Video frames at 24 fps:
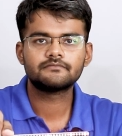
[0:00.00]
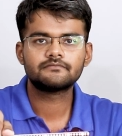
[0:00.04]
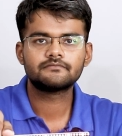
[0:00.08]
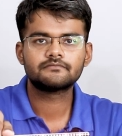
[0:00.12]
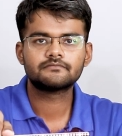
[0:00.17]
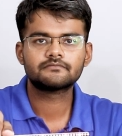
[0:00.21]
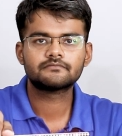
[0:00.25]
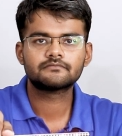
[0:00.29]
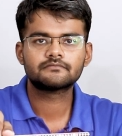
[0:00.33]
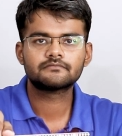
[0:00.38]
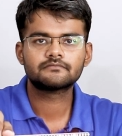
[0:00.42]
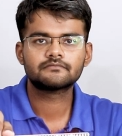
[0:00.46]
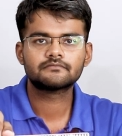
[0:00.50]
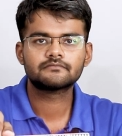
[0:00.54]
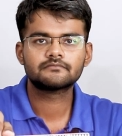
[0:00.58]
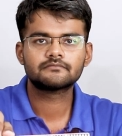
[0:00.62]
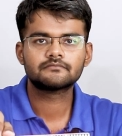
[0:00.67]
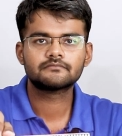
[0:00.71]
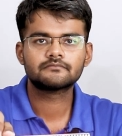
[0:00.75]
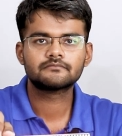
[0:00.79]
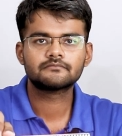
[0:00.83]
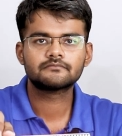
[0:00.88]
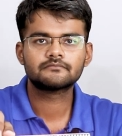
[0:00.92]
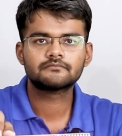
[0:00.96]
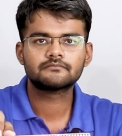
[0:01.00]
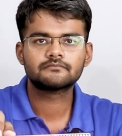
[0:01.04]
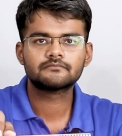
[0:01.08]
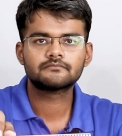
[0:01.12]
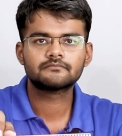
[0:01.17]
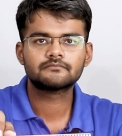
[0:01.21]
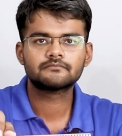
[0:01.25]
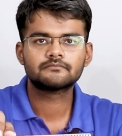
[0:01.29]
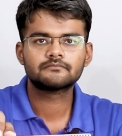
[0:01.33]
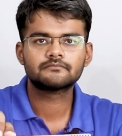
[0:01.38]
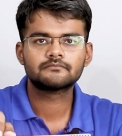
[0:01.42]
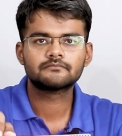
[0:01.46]

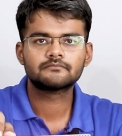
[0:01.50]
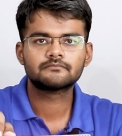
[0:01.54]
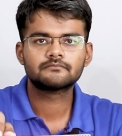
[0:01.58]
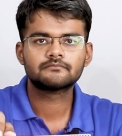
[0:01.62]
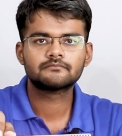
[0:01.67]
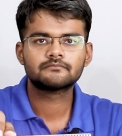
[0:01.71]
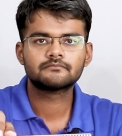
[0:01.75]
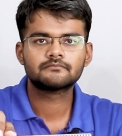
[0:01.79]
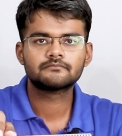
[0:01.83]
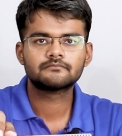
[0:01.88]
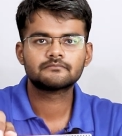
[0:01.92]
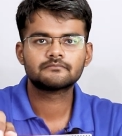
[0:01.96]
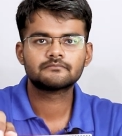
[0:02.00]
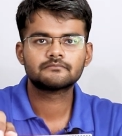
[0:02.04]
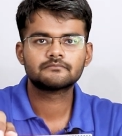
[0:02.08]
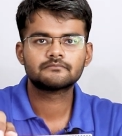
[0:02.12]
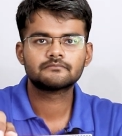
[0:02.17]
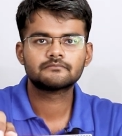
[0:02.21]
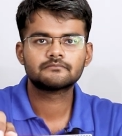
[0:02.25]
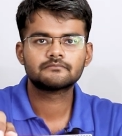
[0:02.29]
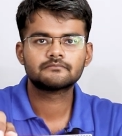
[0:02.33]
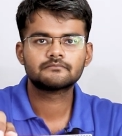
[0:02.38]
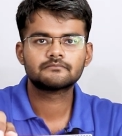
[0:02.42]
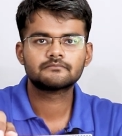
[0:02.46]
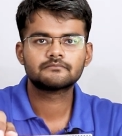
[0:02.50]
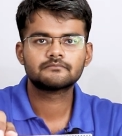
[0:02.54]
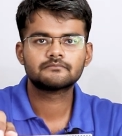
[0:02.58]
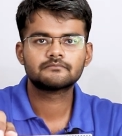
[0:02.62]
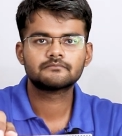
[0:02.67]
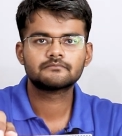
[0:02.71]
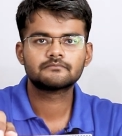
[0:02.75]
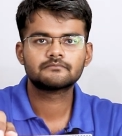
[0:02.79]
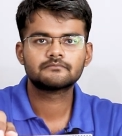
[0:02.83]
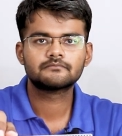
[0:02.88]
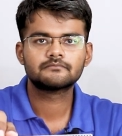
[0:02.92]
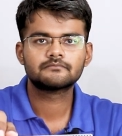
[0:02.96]

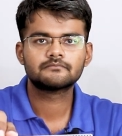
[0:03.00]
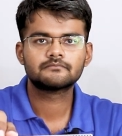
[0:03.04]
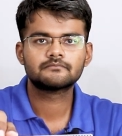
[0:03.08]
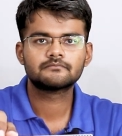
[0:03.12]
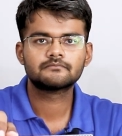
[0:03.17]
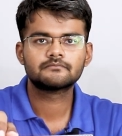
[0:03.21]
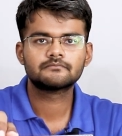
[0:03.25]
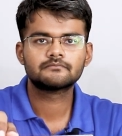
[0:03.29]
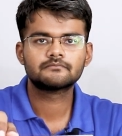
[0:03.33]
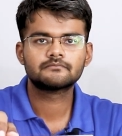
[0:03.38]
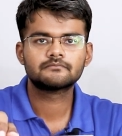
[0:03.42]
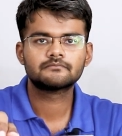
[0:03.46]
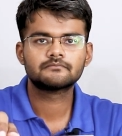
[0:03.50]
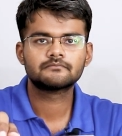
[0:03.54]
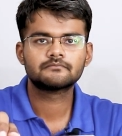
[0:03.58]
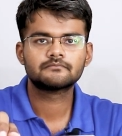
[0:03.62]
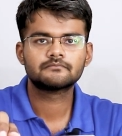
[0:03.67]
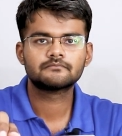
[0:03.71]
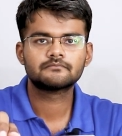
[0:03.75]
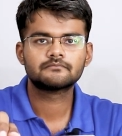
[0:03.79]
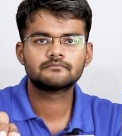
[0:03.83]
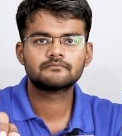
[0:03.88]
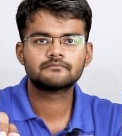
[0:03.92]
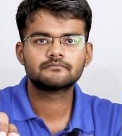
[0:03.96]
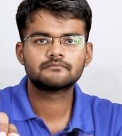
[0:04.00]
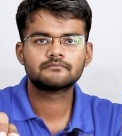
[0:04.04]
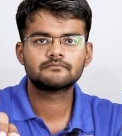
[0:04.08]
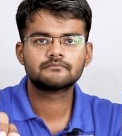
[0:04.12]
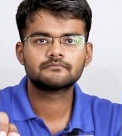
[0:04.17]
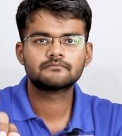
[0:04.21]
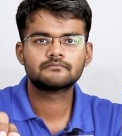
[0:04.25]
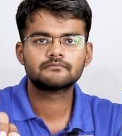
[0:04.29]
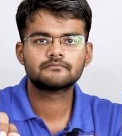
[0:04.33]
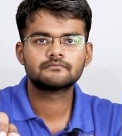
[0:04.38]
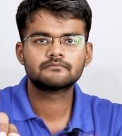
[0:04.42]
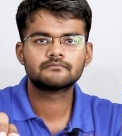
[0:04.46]

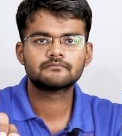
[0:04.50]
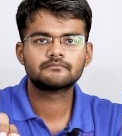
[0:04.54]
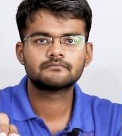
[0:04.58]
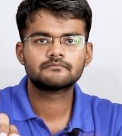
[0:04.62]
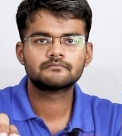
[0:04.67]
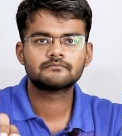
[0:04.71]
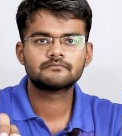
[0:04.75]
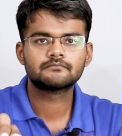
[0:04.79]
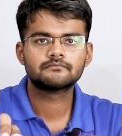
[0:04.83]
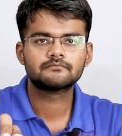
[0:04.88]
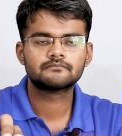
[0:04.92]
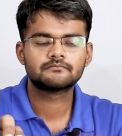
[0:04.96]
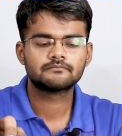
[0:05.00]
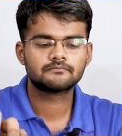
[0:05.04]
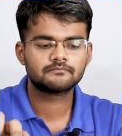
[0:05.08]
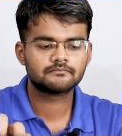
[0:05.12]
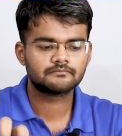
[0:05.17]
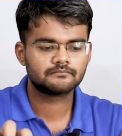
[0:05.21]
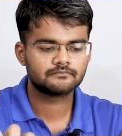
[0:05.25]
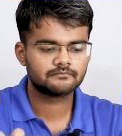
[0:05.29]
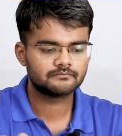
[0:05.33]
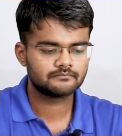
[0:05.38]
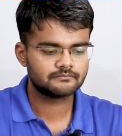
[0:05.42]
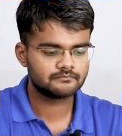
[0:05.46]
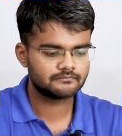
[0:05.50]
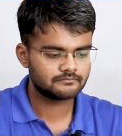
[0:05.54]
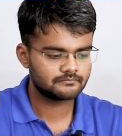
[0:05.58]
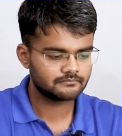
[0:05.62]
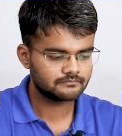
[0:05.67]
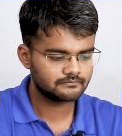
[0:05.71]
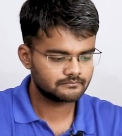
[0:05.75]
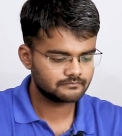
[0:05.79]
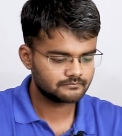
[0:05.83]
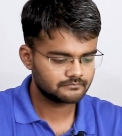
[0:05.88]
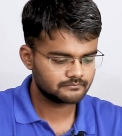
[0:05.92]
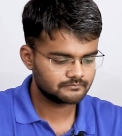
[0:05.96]

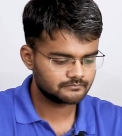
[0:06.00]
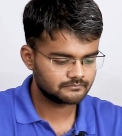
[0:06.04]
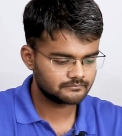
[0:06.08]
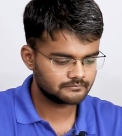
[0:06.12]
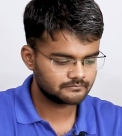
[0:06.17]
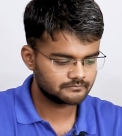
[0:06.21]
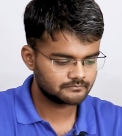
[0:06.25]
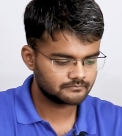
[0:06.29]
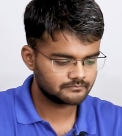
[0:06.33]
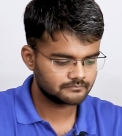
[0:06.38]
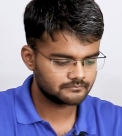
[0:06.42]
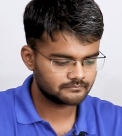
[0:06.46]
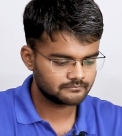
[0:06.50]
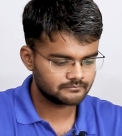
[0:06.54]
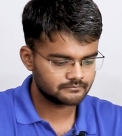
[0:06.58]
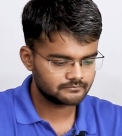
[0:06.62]
Nobody speaks.